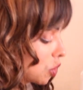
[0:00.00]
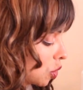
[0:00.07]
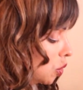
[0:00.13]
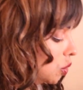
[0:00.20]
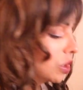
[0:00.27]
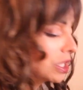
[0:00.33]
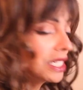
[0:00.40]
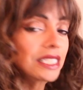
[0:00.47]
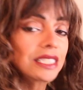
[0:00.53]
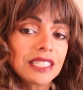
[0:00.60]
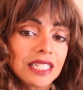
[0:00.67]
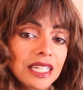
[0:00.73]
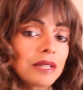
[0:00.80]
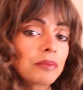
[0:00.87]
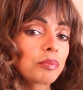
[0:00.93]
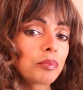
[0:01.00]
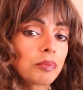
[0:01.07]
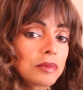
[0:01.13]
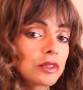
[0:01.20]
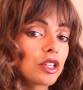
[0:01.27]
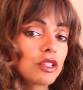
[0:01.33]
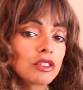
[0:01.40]
you cool it, it
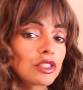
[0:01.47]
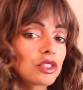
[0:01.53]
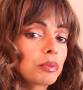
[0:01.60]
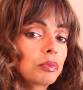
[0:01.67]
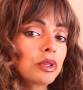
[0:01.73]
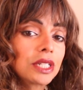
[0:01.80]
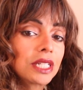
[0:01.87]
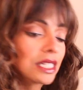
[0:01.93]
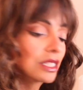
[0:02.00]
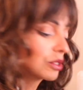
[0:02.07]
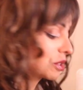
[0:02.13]
turns to pudding,